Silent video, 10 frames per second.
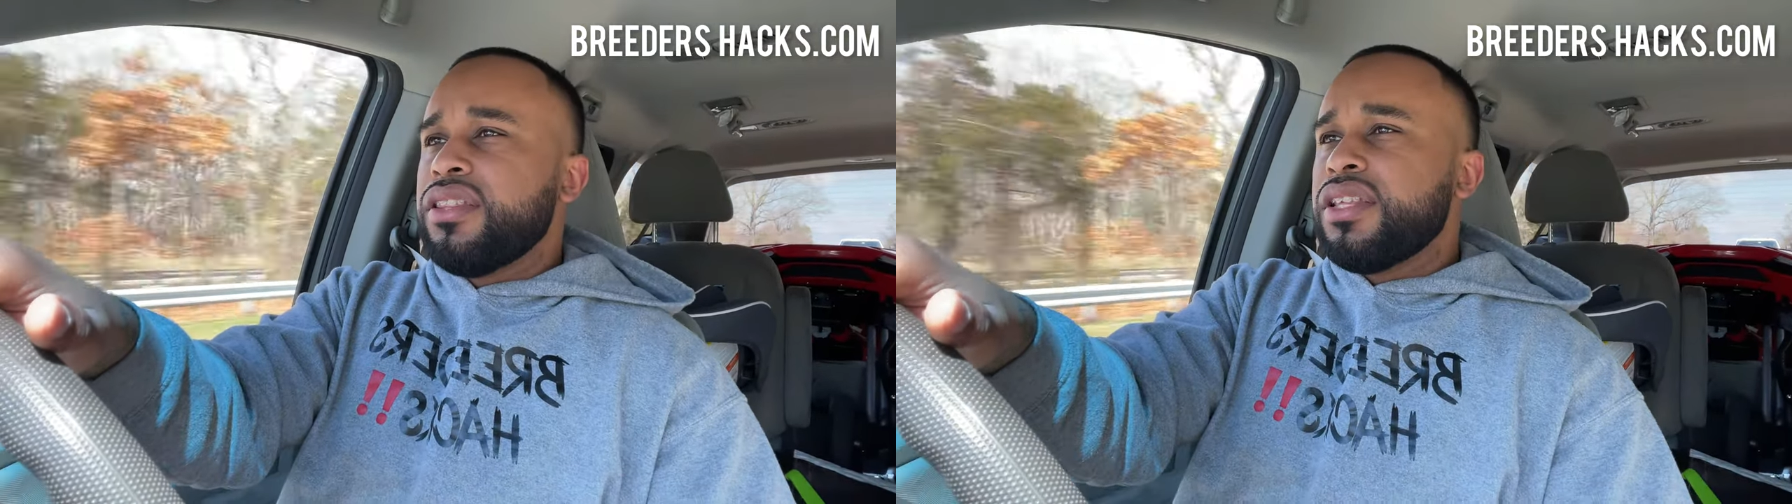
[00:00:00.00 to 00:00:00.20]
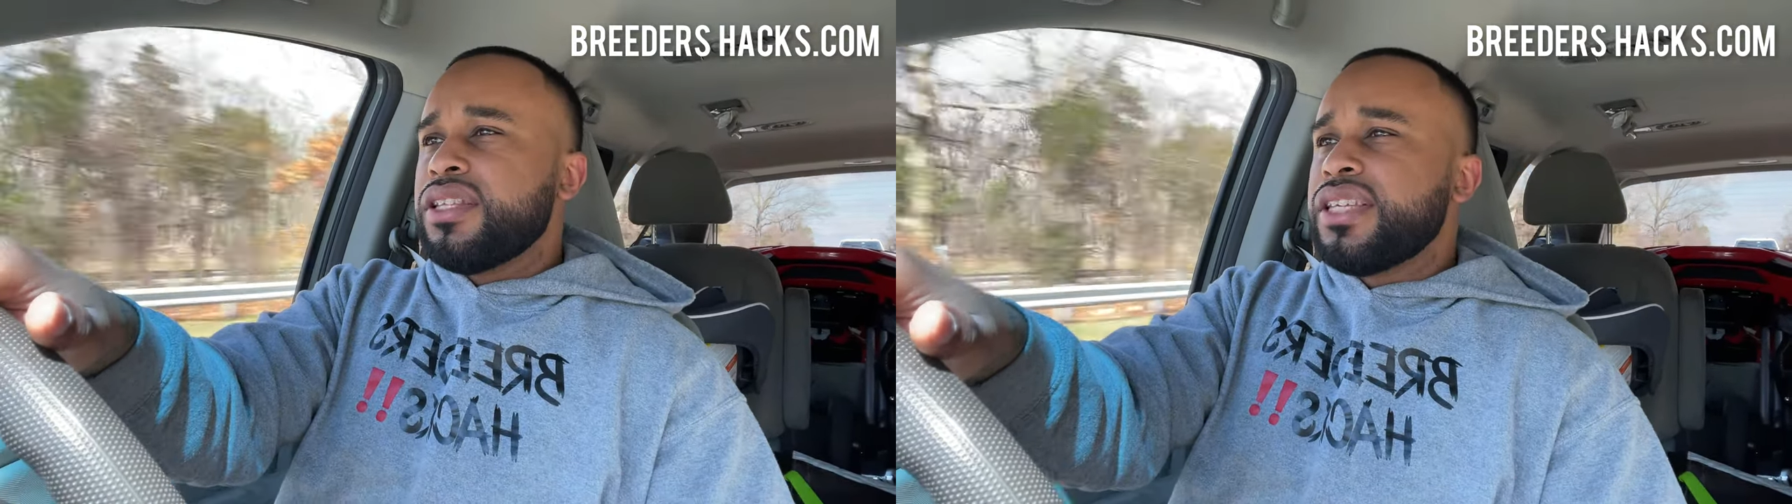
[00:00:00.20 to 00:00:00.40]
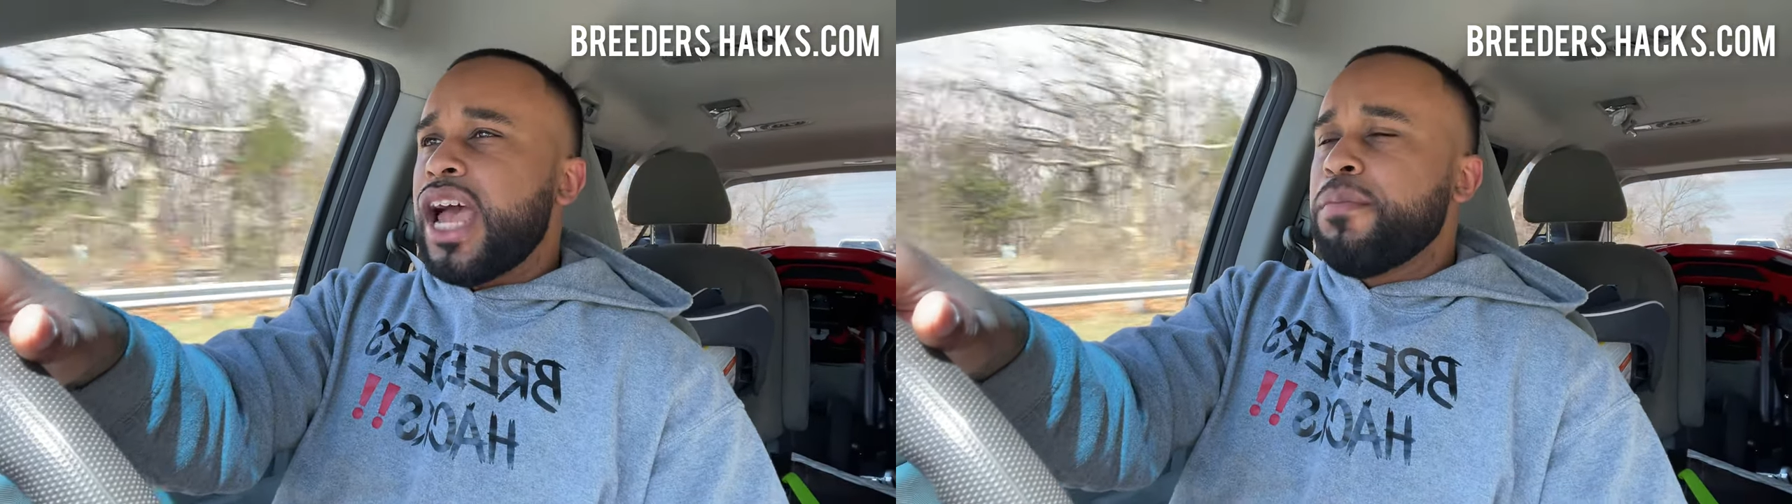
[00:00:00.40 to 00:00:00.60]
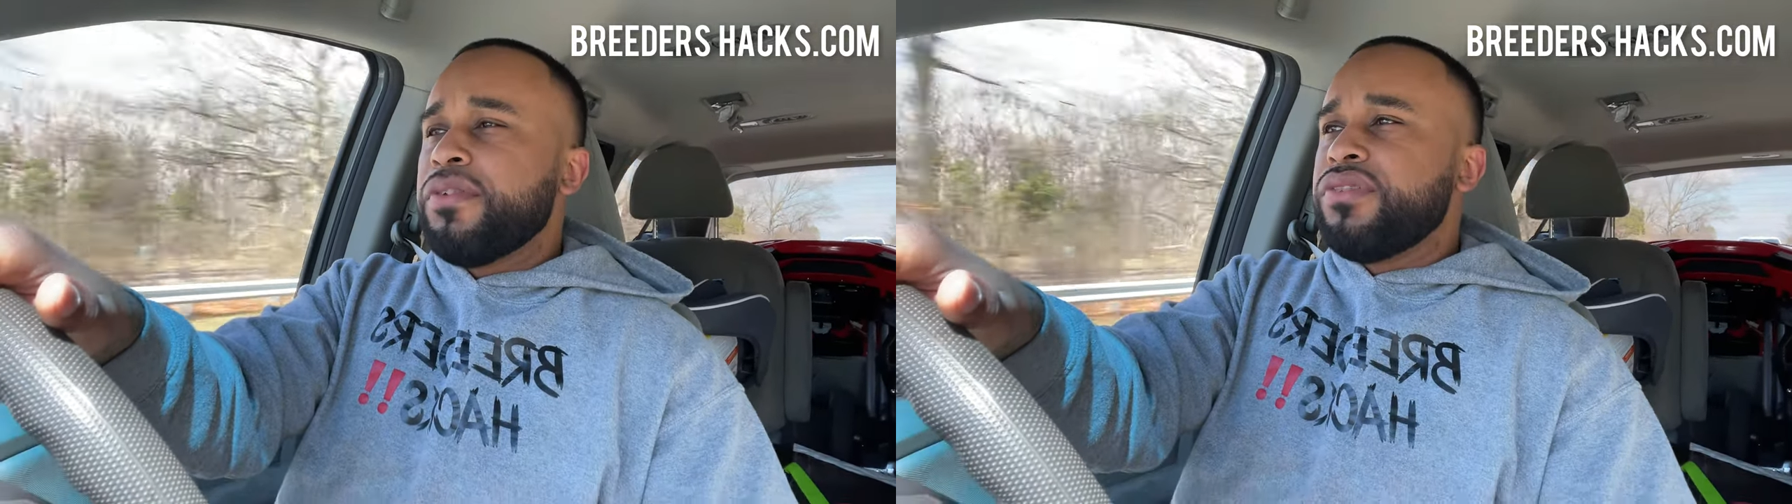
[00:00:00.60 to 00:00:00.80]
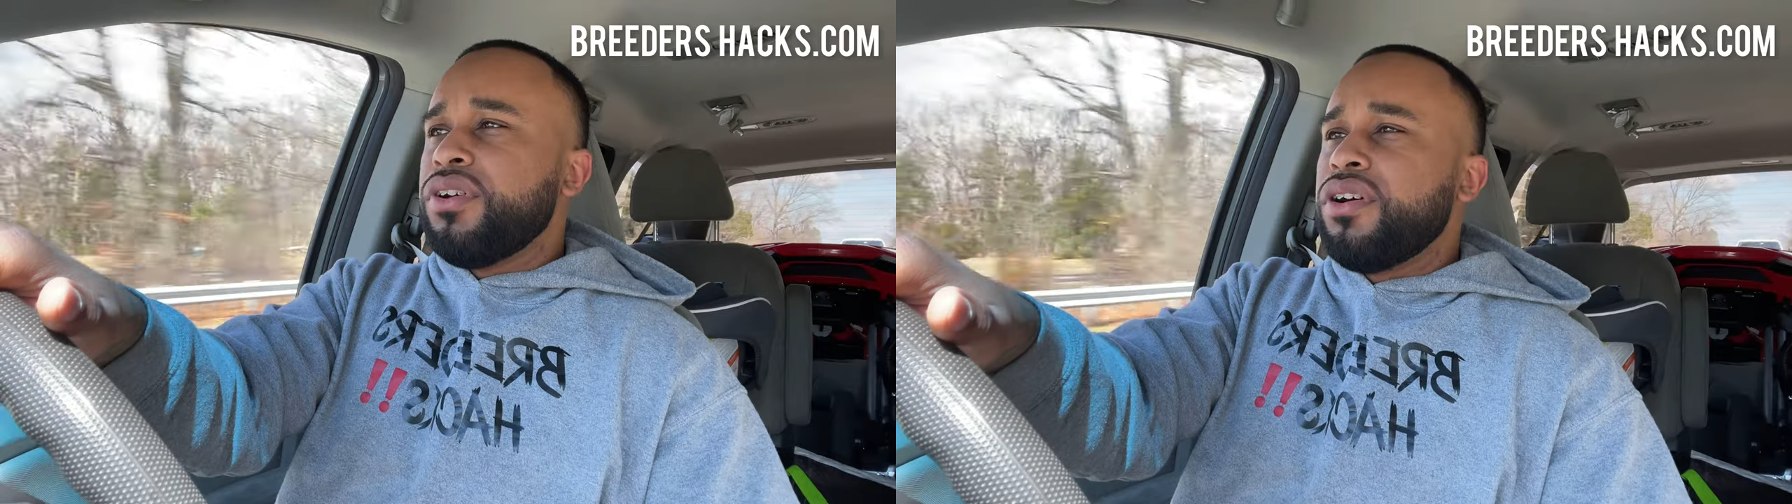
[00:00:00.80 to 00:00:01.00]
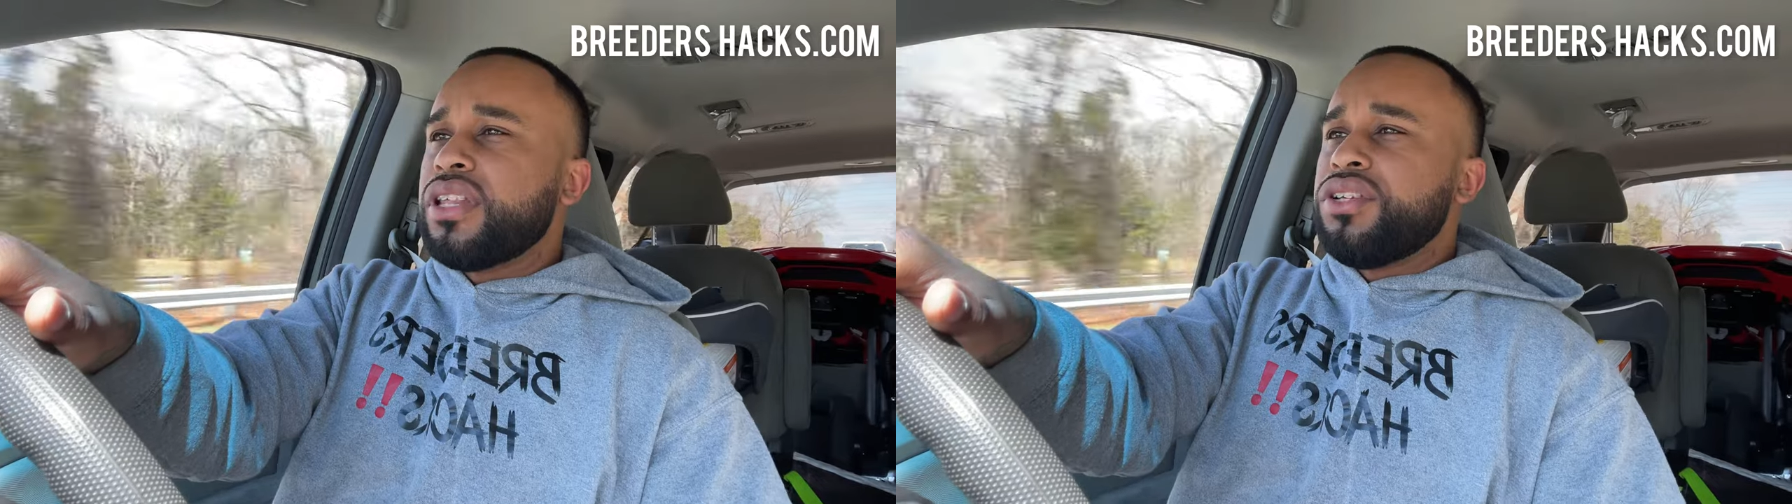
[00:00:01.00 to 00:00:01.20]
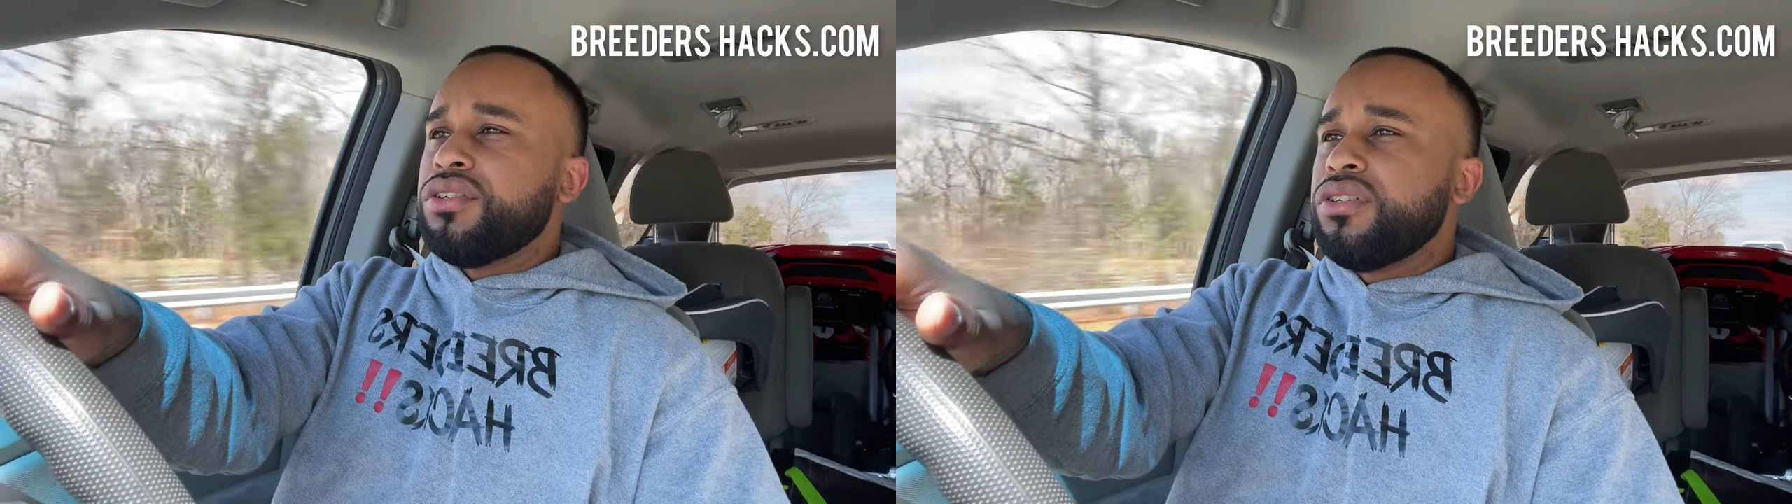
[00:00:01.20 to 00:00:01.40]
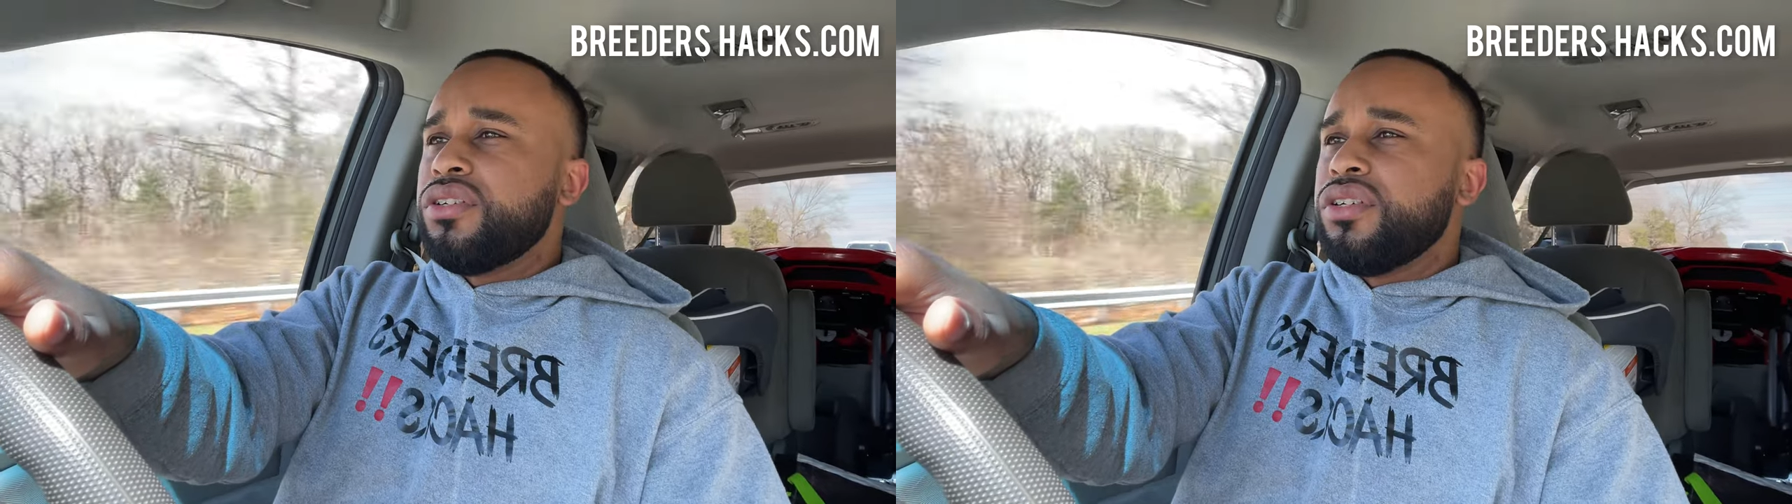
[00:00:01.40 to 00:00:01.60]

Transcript: the type of dog that you're